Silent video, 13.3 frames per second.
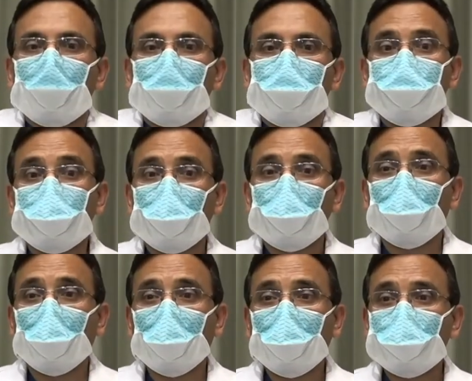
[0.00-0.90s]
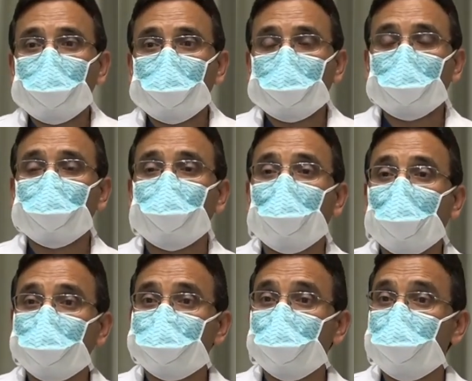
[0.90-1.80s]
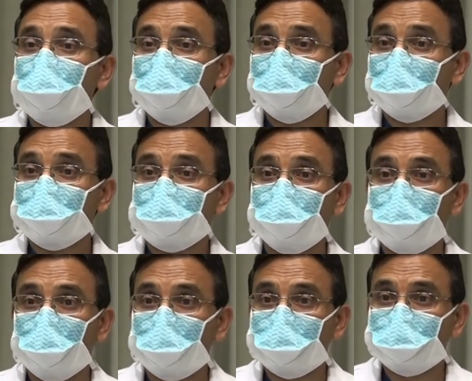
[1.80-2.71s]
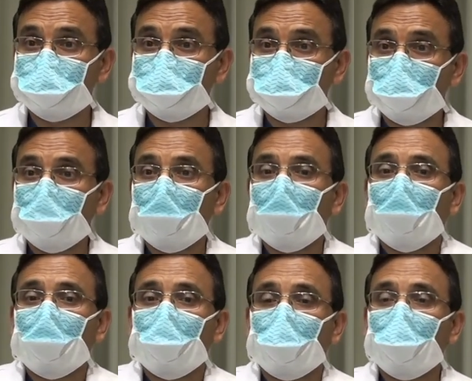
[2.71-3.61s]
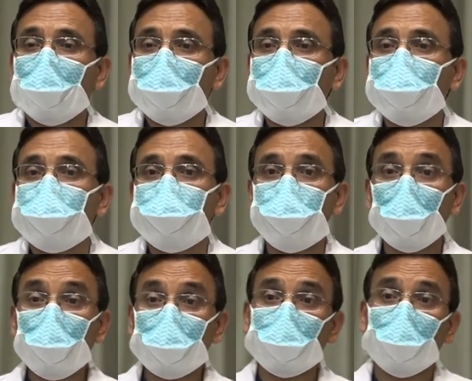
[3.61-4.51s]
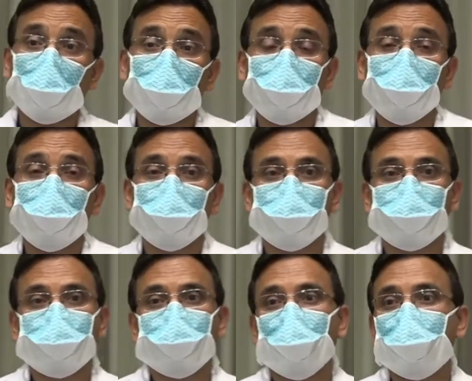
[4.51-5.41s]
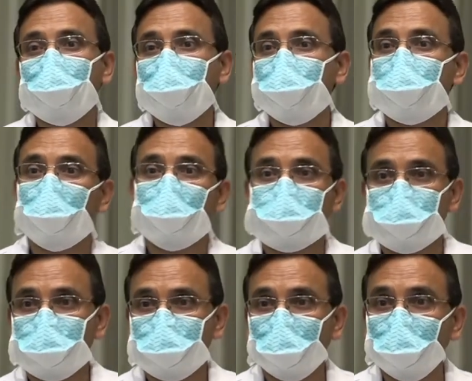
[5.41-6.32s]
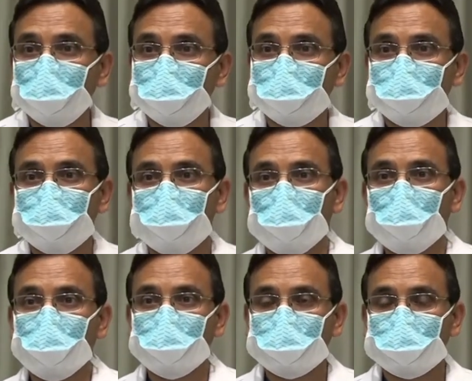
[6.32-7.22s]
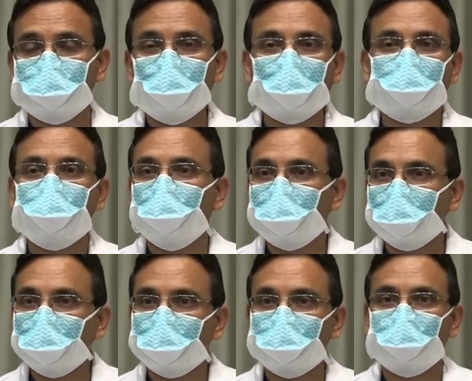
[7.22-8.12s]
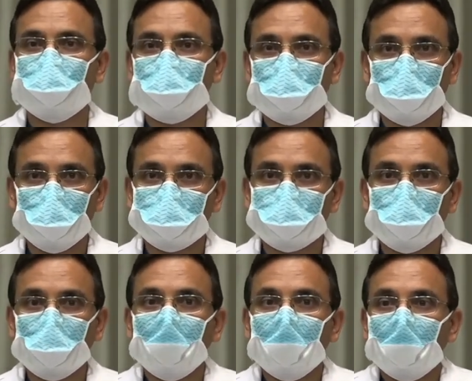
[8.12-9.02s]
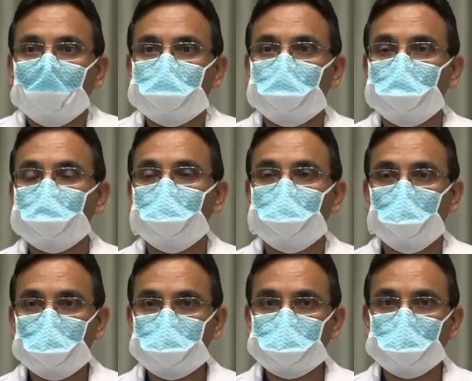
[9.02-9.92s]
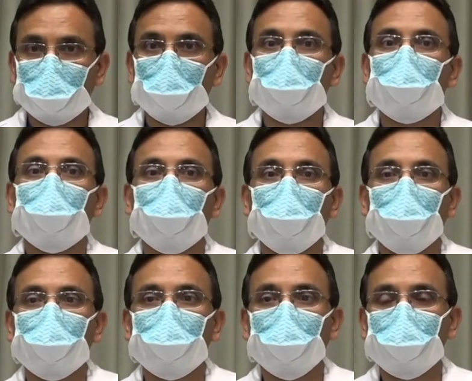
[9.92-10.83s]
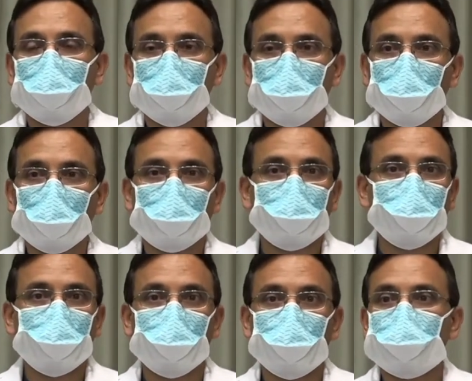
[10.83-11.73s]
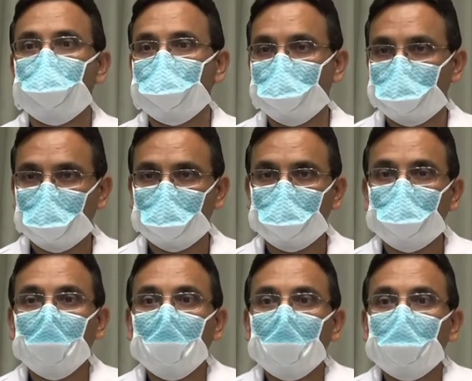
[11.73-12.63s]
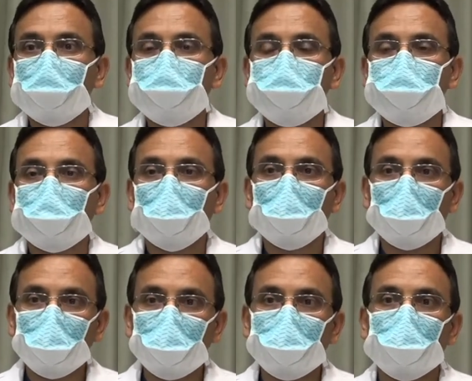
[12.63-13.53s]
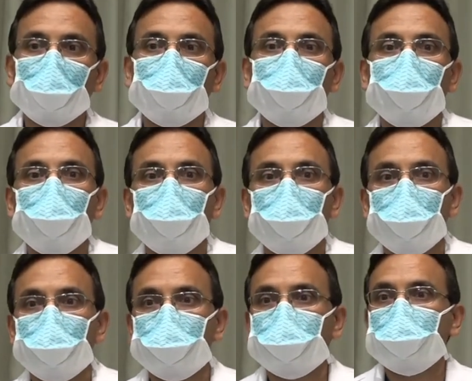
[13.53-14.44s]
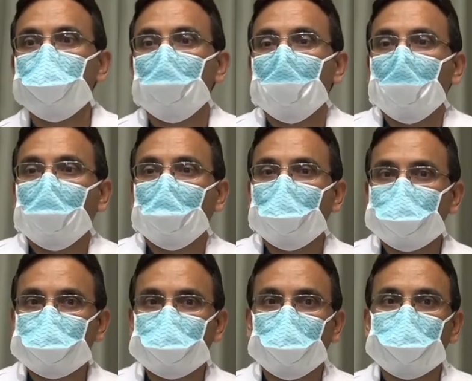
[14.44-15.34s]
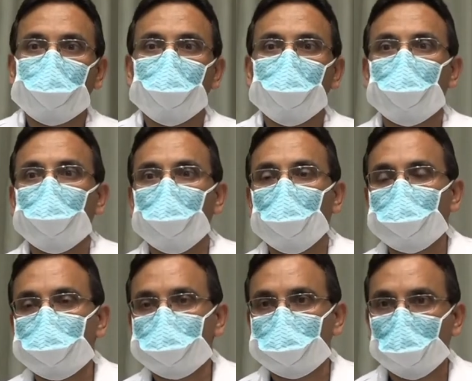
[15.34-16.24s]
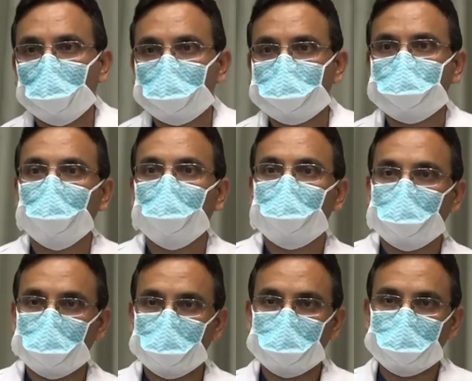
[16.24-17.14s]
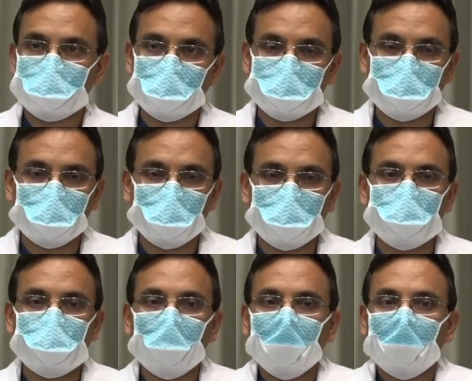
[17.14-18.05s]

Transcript: So I'm a big fan of keeping things simple. Um, soap and water kills 90 plus percent of, of bacteria, of everything else. So for the most part, I, I tell my patients use soap and water. It's rare that we'll use antiseptic or hydrogen peroxide or any of those things because